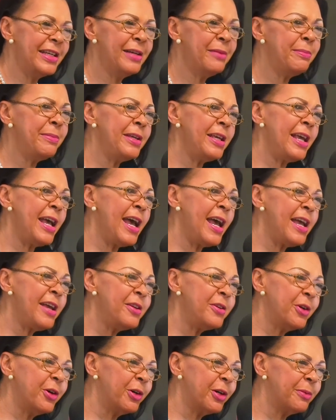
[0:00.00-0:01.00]

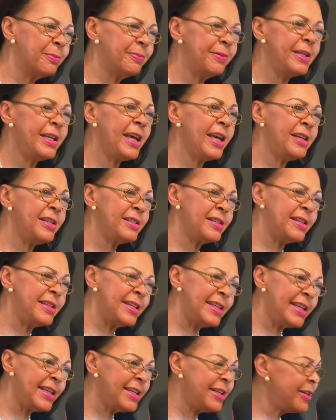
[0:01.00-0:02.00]
MBA, your
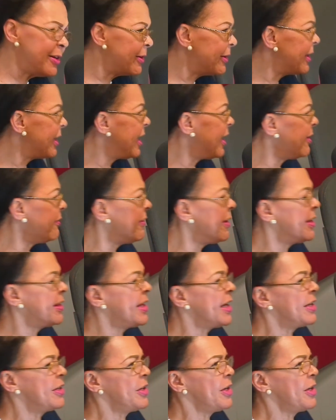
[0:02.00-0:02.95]
PhD, your everything.